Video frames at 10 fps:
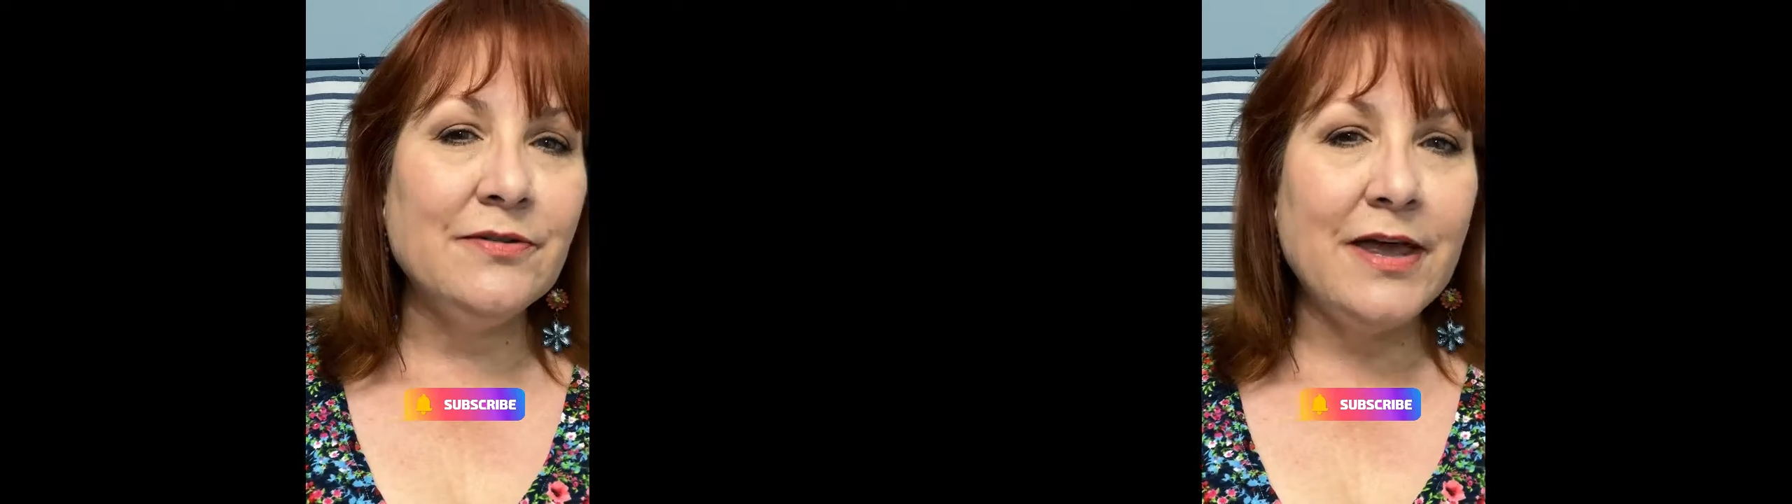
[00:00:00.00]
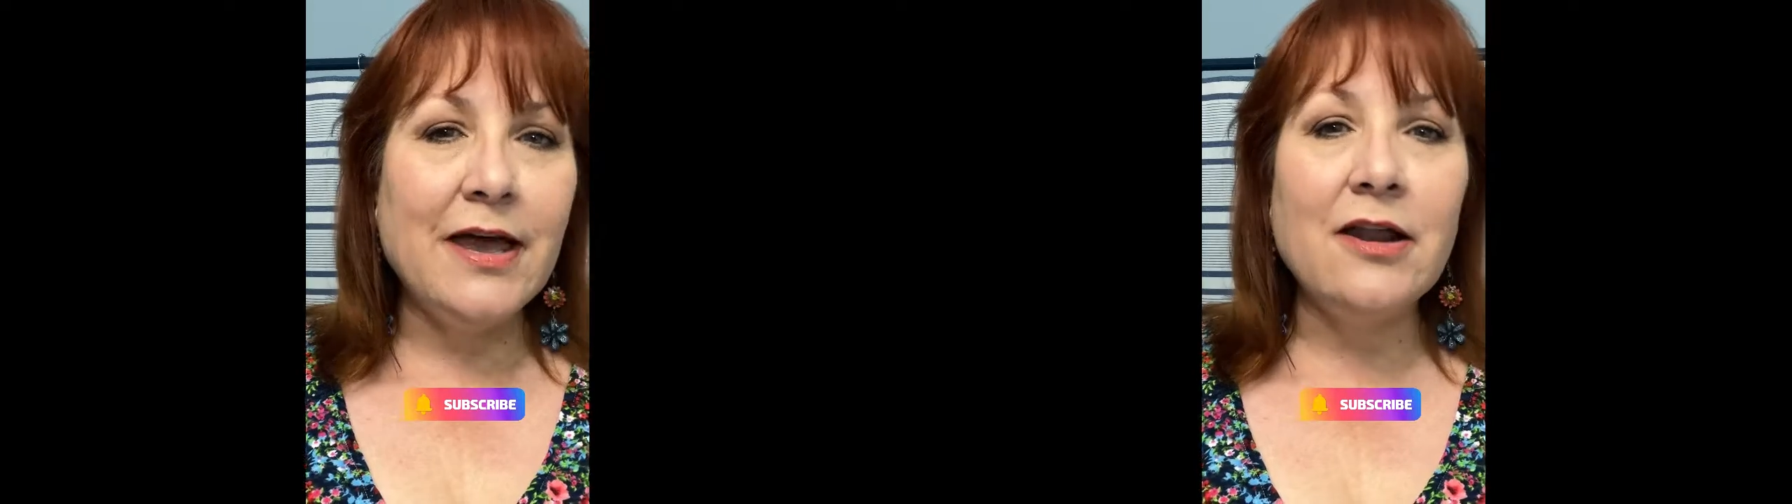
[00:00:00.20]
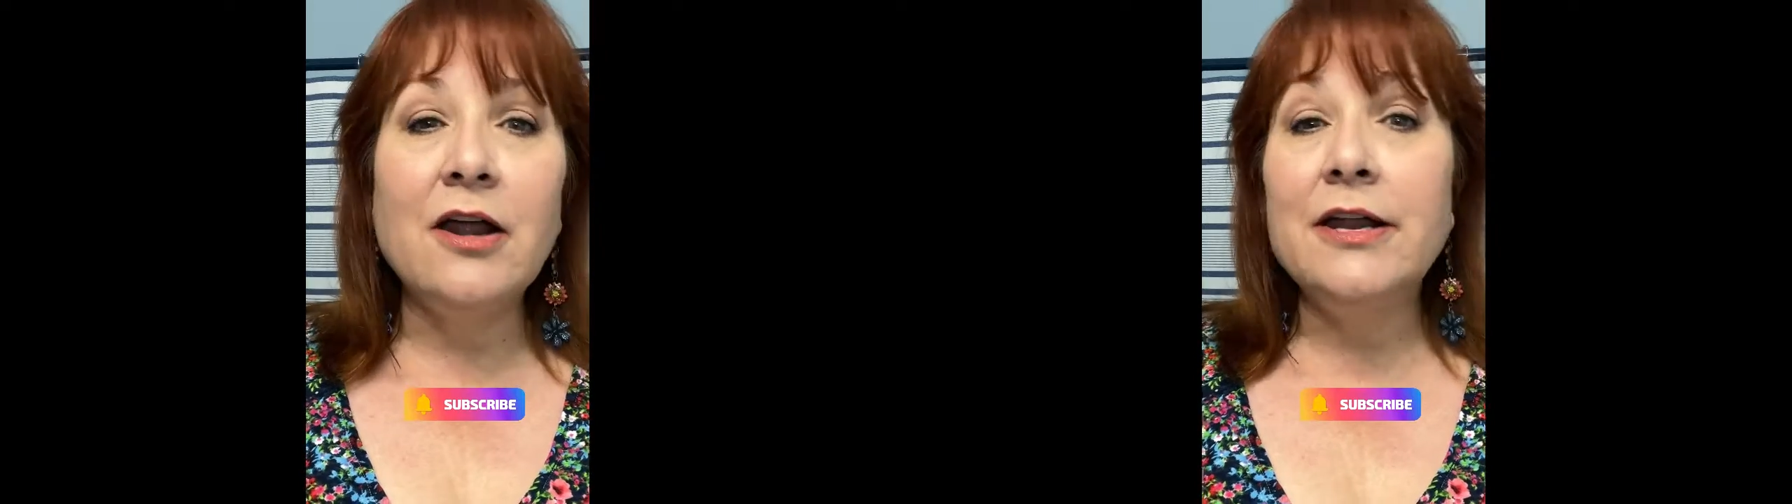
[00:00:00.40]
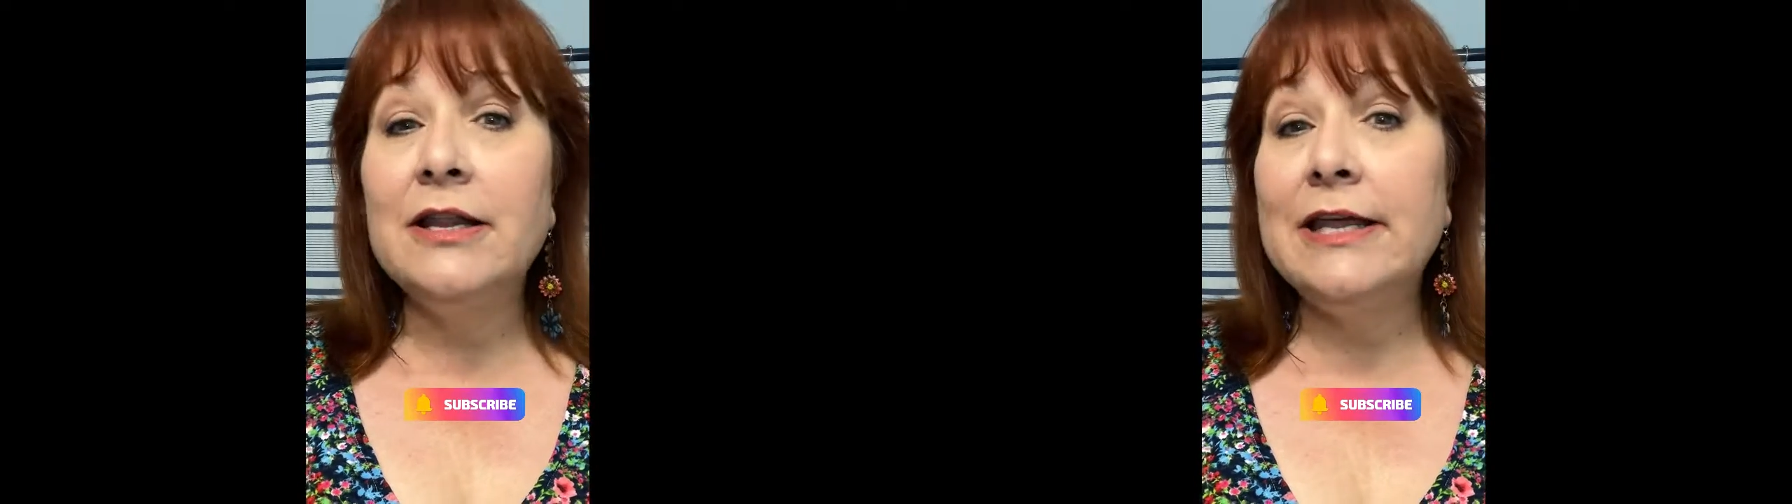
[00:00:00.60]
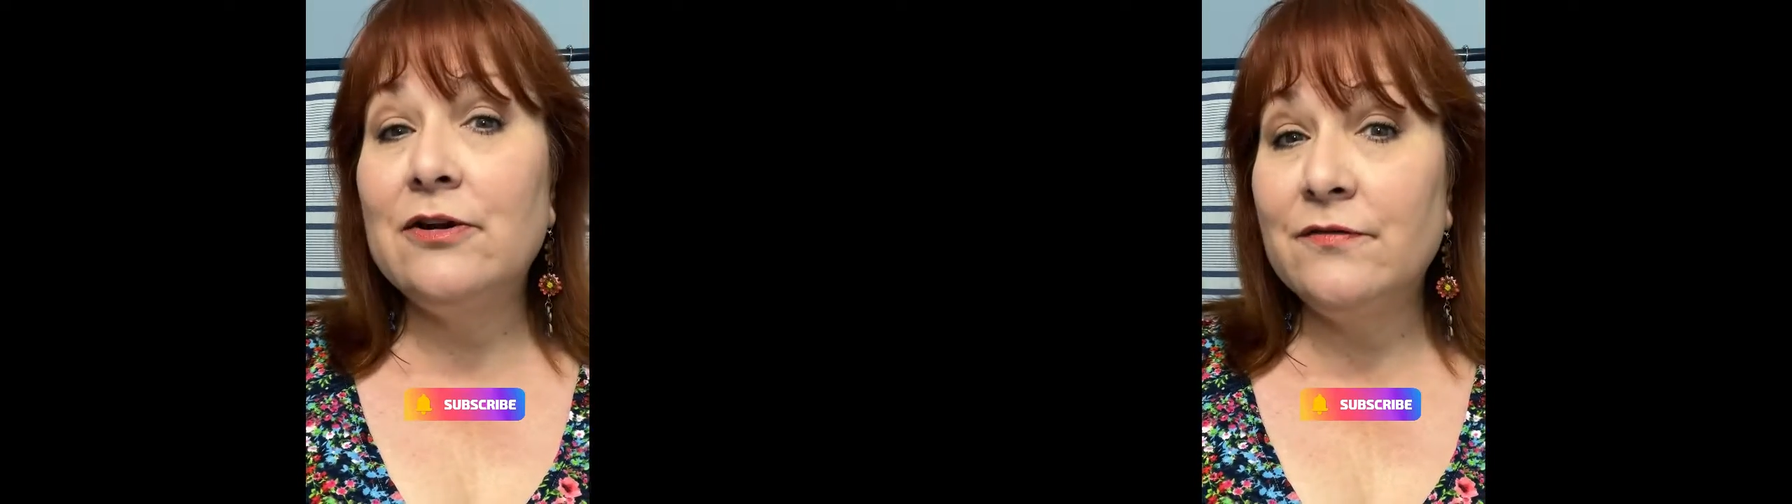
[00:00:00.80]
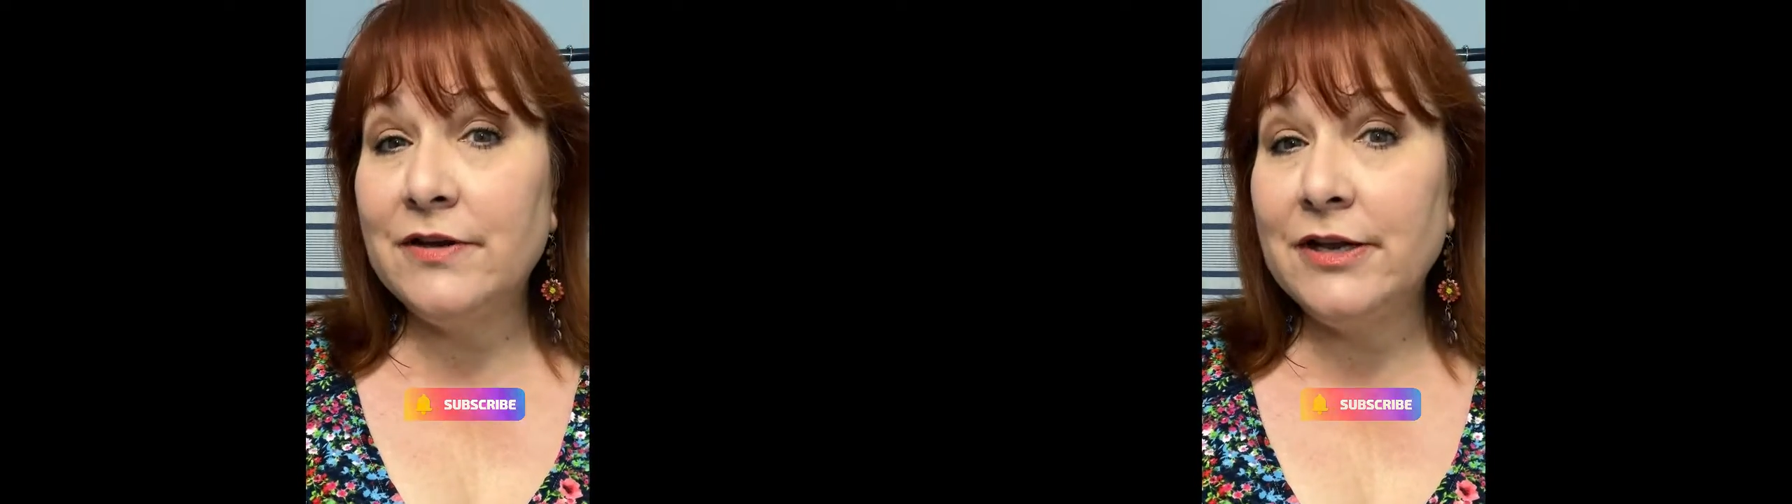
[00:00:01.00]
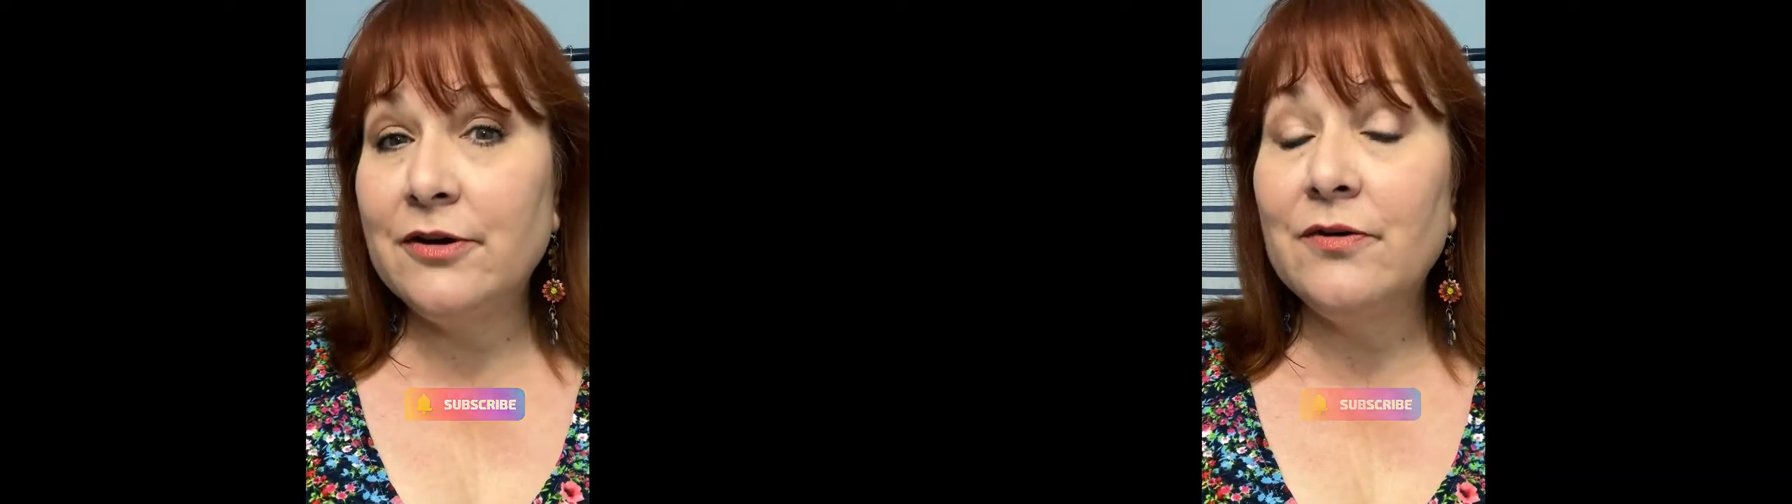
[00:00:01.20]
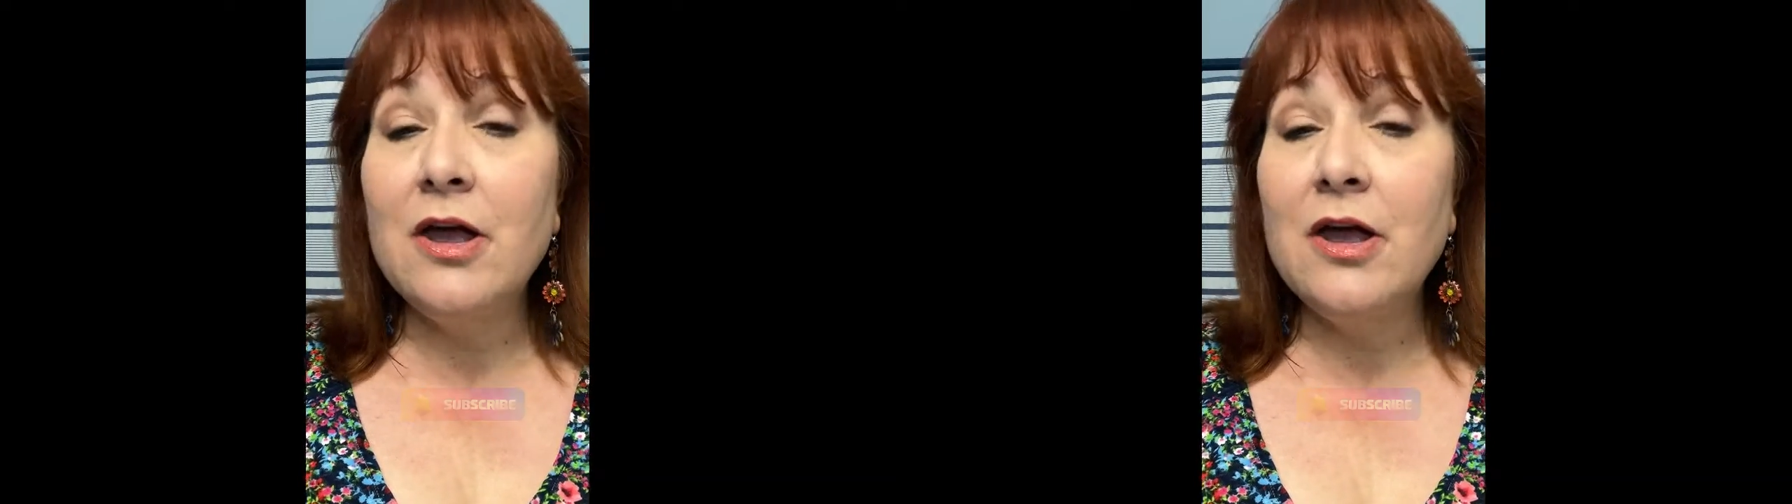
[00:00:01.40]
that on a later video.